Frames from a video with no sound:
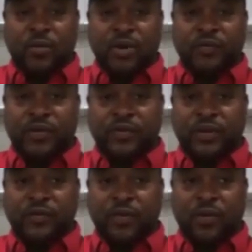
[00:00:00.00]

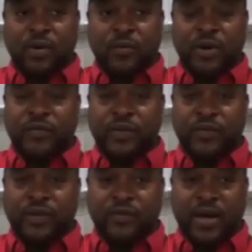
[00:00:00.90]
154 and
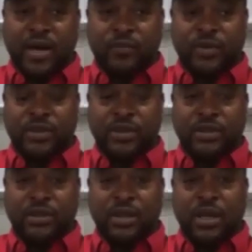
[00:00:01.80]
155, which
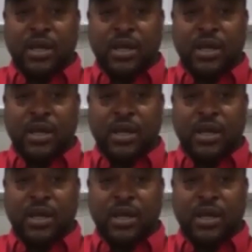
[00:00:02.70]
is